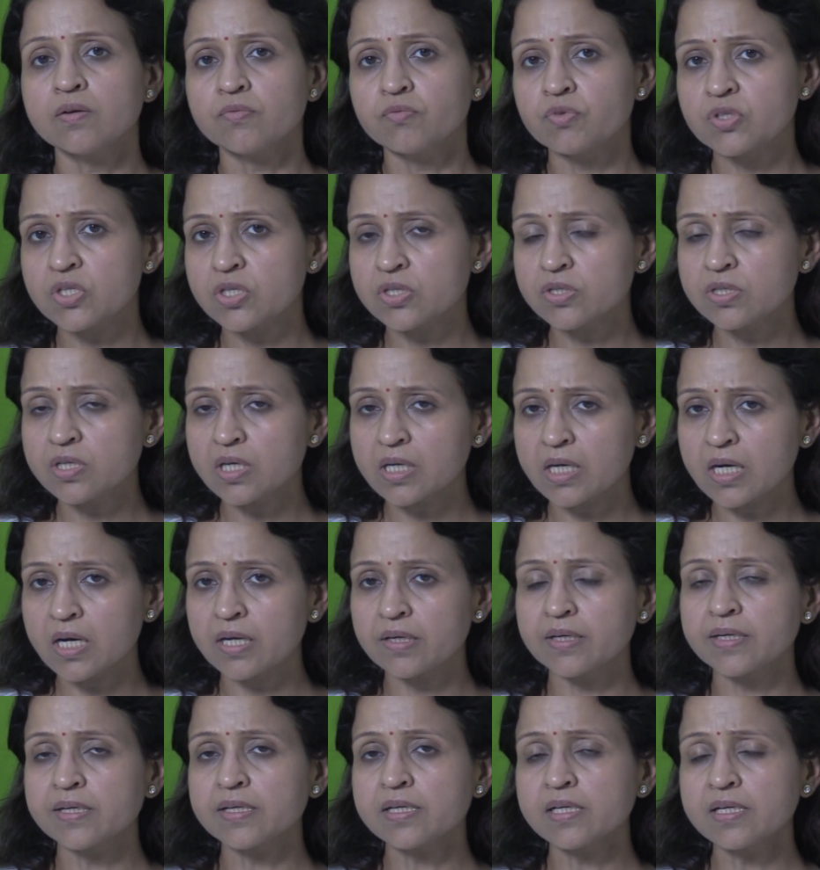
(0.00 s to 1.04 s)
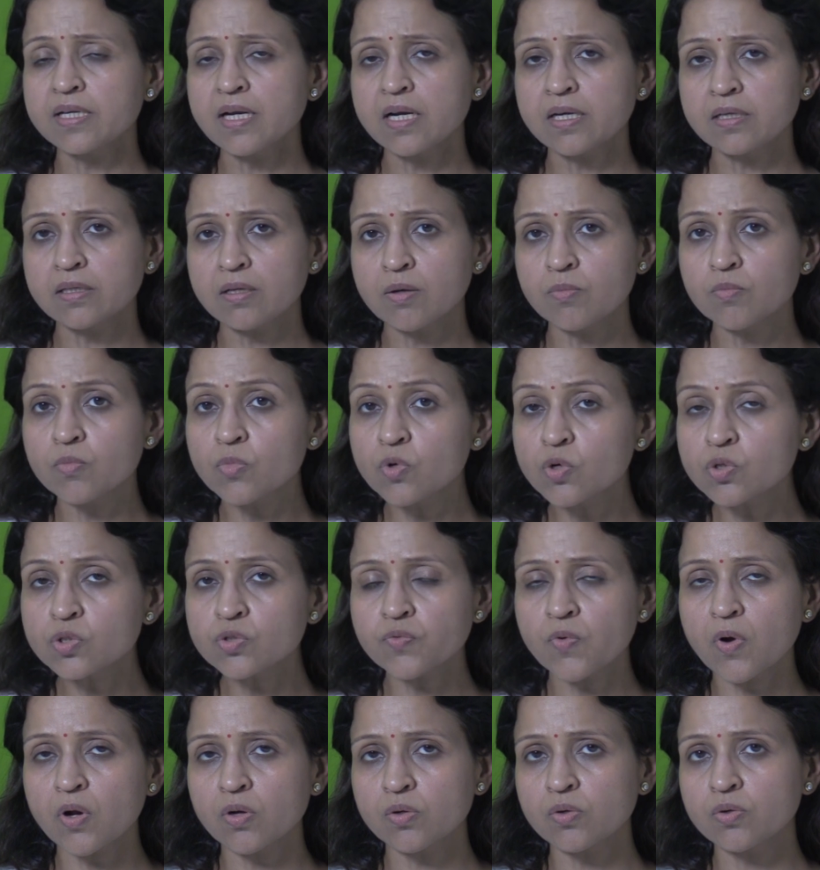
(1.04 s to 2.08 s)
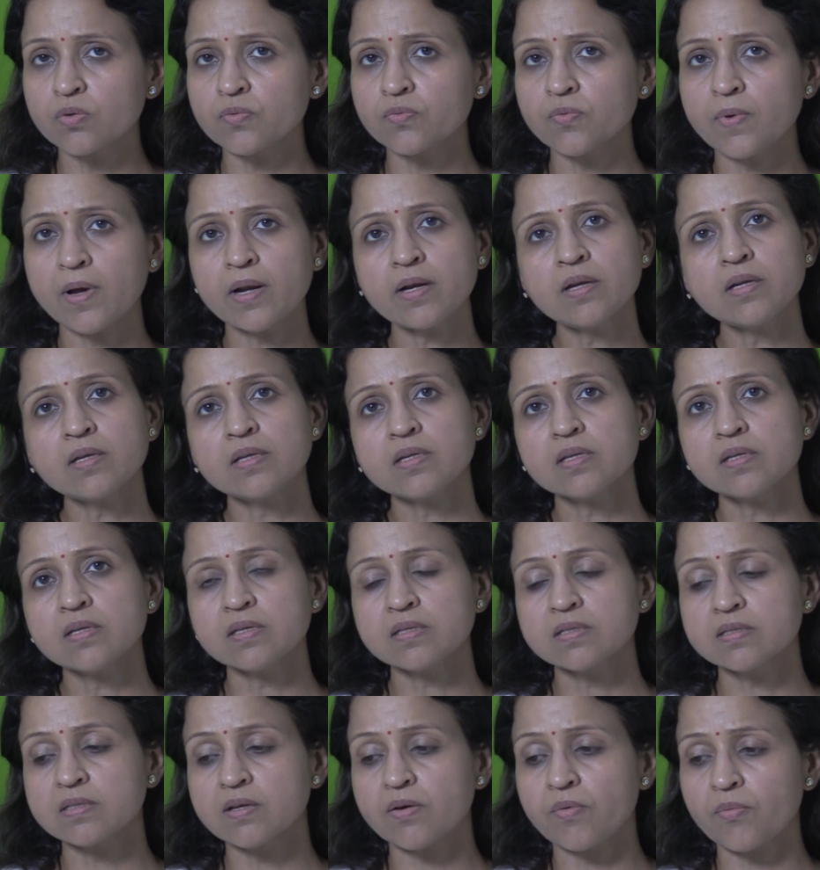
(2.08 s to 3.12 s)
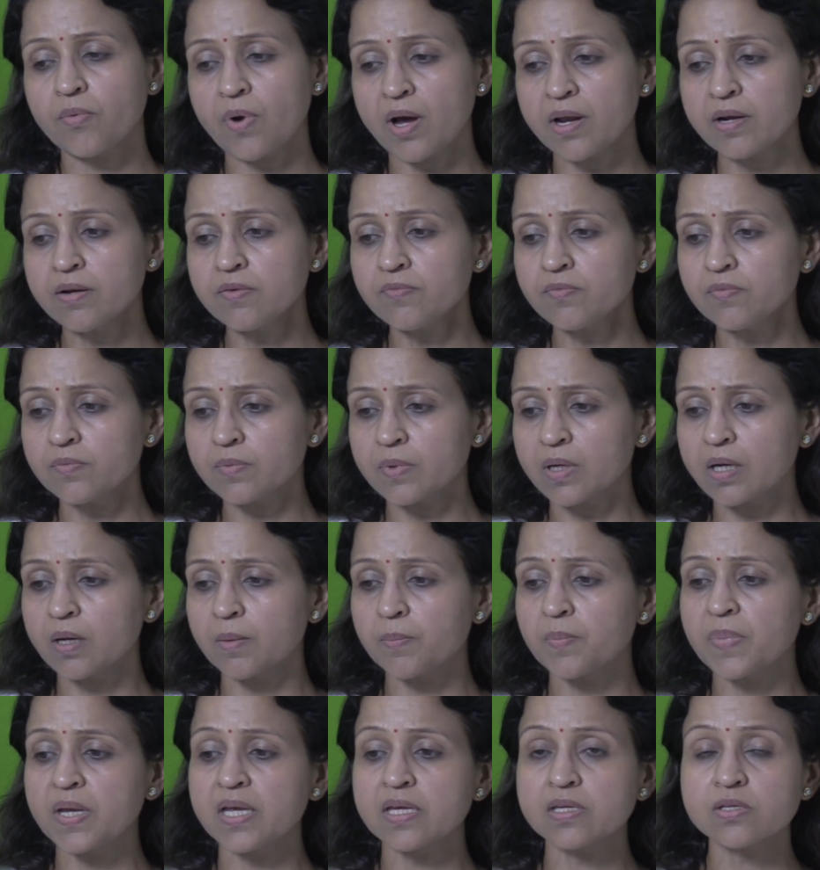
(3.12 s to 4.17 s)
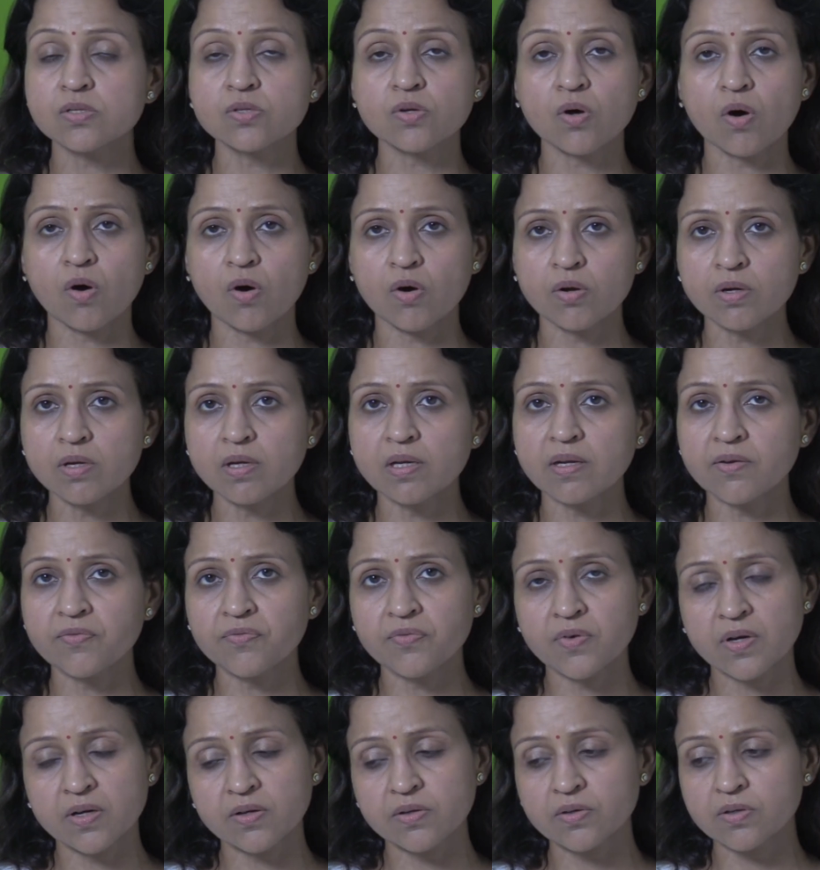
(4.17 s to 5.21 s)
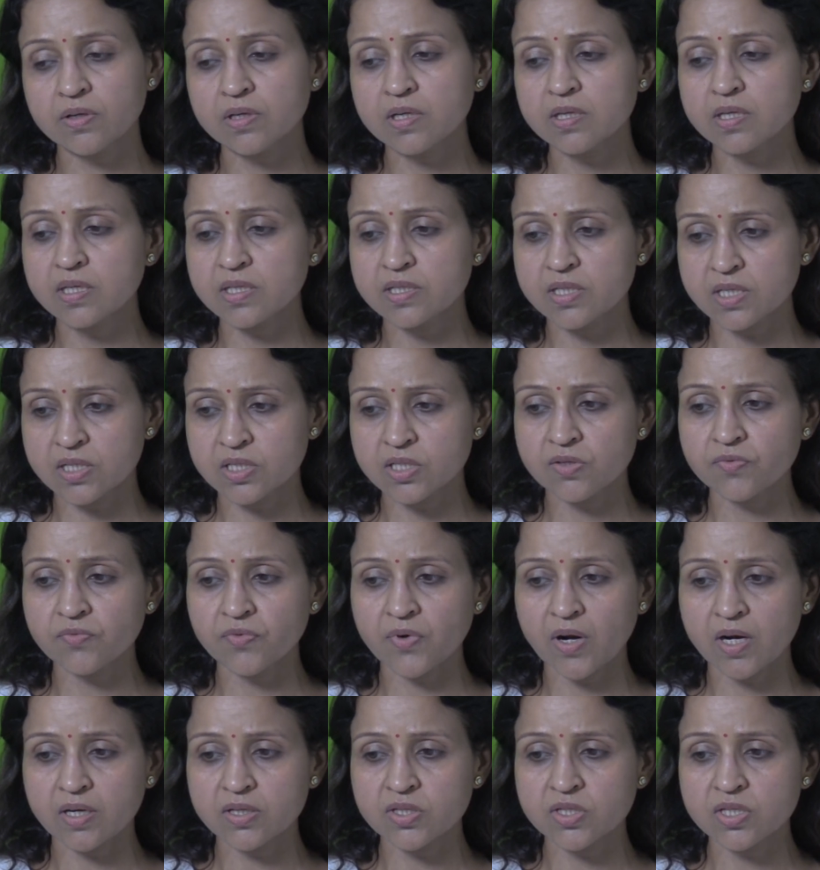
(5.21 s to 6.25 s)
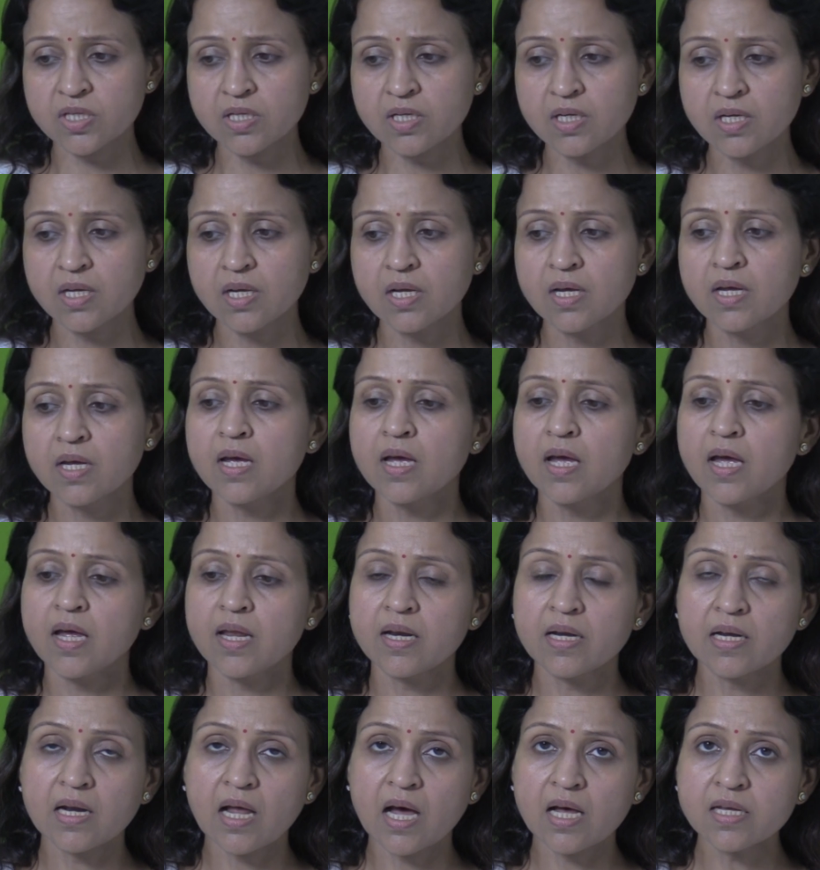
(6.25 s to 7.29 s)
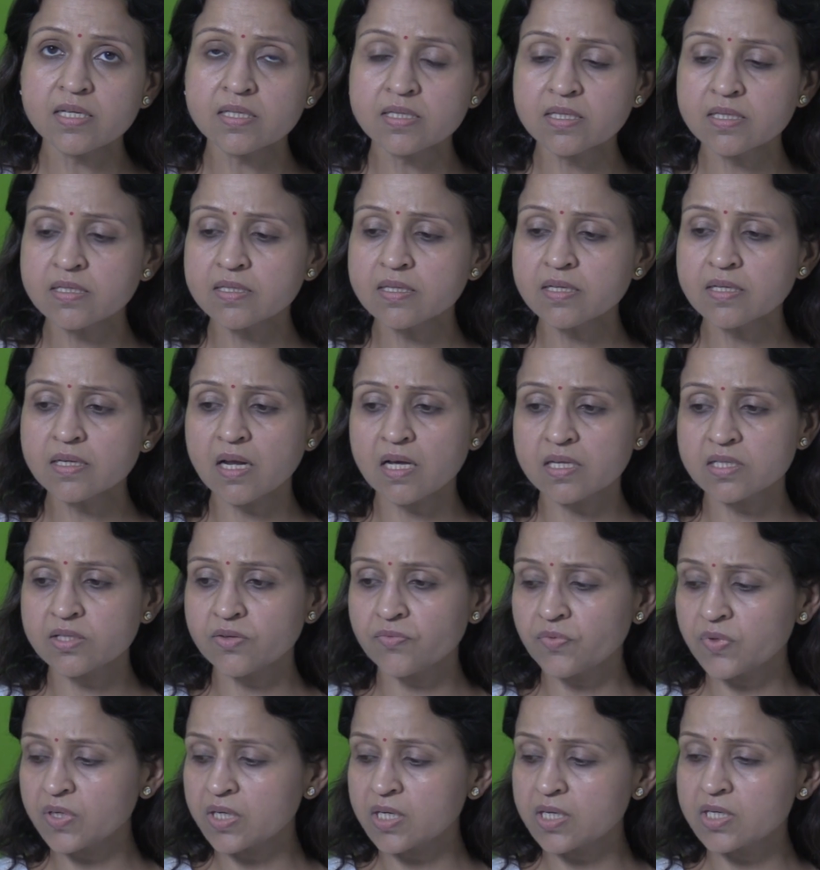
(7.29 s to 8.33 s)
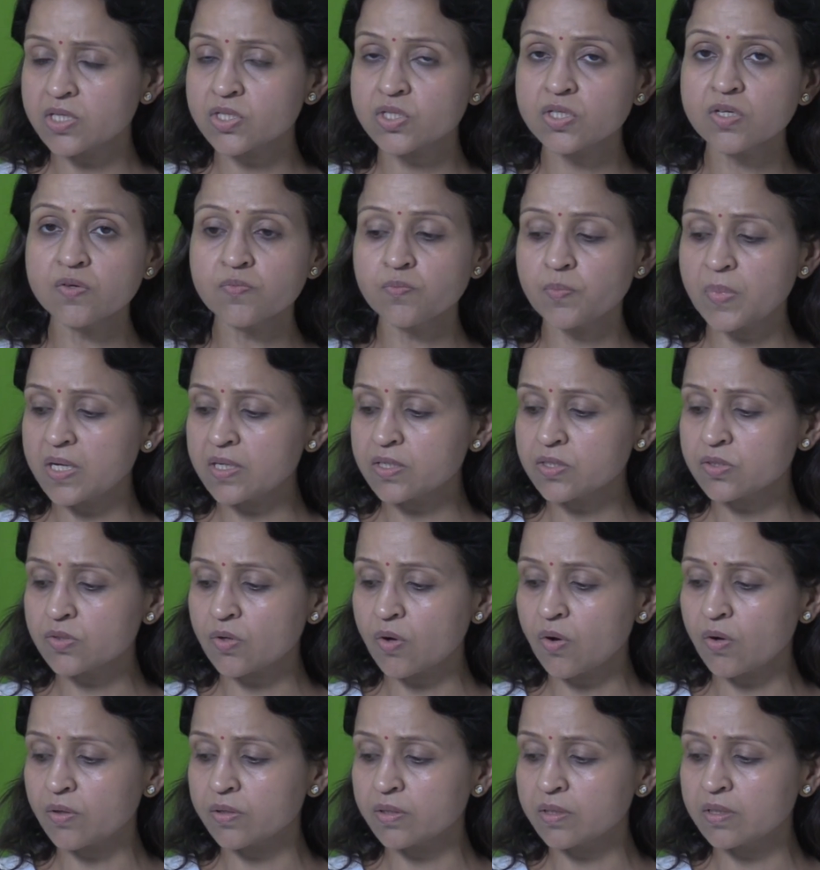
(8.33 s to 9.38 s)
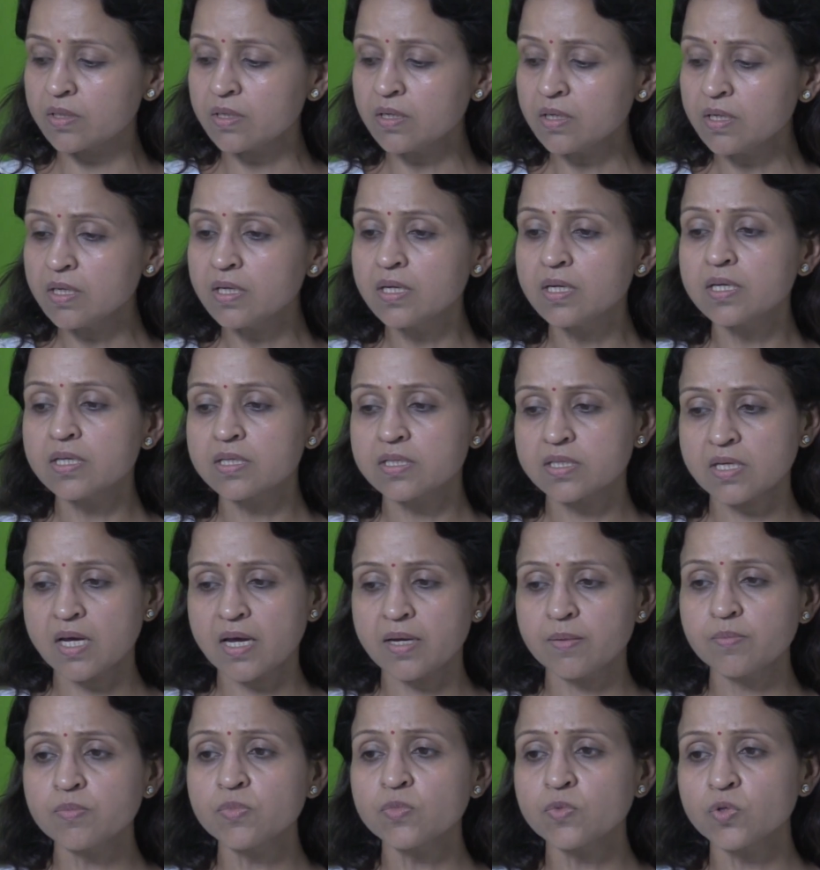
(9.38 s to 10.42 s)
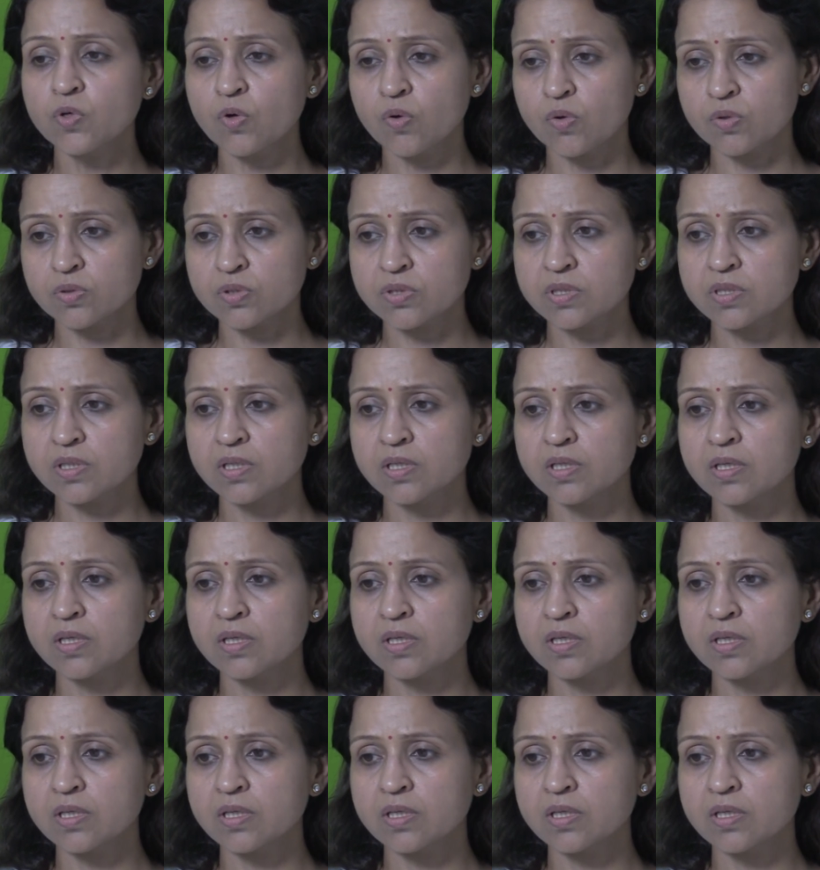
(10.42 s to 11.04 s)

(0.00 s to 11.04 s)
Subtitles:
which is the currently and the most followed one, is the one based on left ventricular ejection fraction, and last is the classification based on the time course.